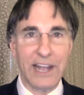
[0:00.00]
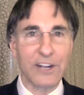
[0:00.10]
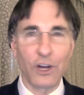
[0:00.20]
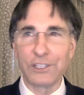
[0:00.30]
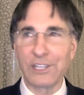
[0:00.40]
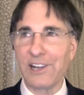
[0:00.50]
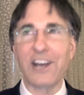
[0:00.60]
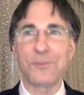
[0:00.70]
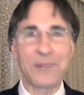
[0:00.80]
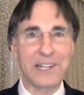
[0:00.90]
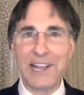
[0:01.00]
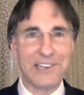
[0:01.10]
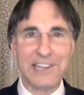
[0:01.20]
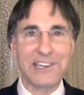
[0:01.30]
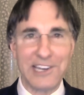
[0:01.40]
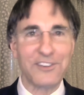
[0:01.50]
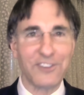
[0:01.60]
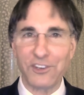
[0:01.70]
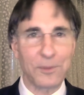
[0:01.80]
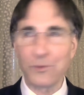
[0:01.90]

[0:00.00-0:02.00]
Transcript: I call it the cosmic AT&T system.